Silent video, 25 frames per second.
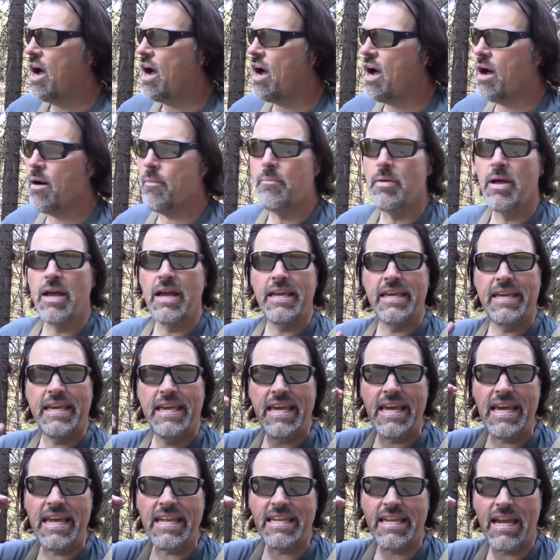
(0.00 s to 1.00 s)
Um,
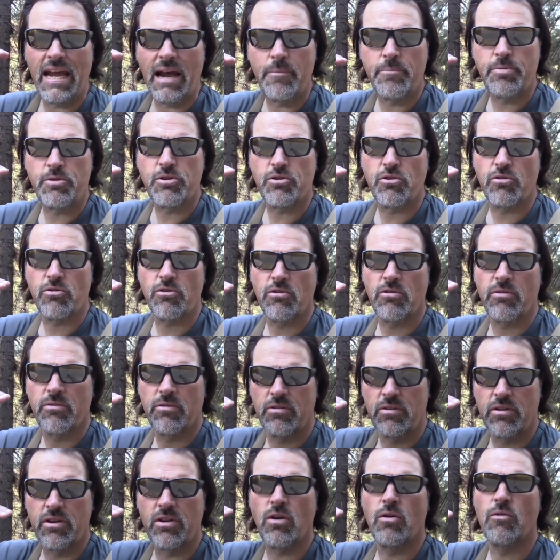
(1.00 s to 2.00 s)
key
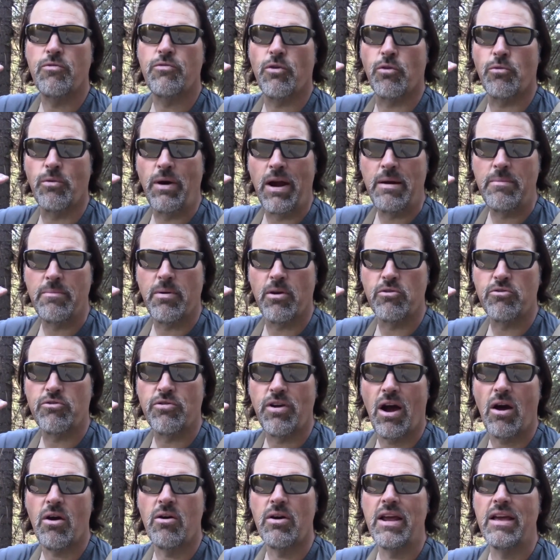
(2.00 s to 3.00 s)
temperature, you know, for rainbow
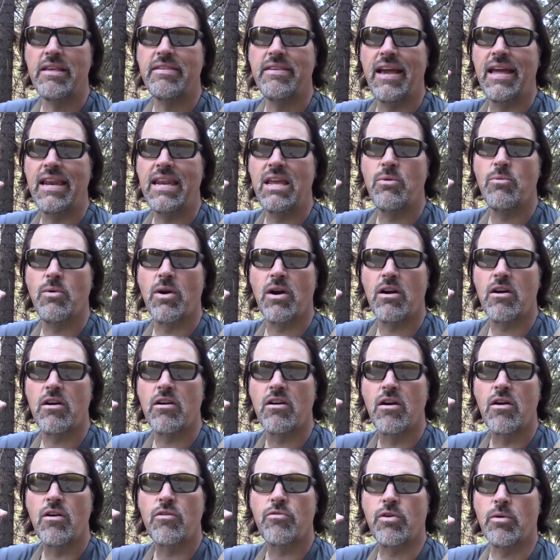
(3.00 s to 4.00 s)
trout is
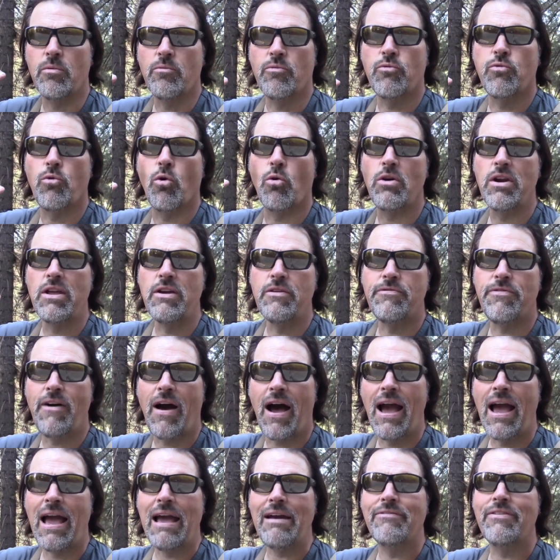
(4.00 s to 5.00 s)
anywhere from
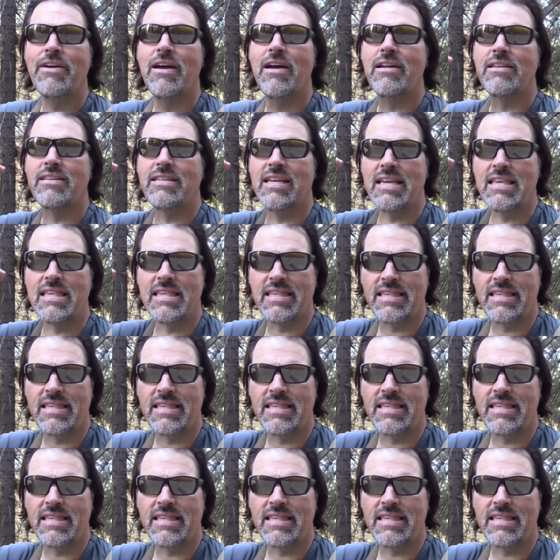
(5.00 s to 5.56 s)
45 to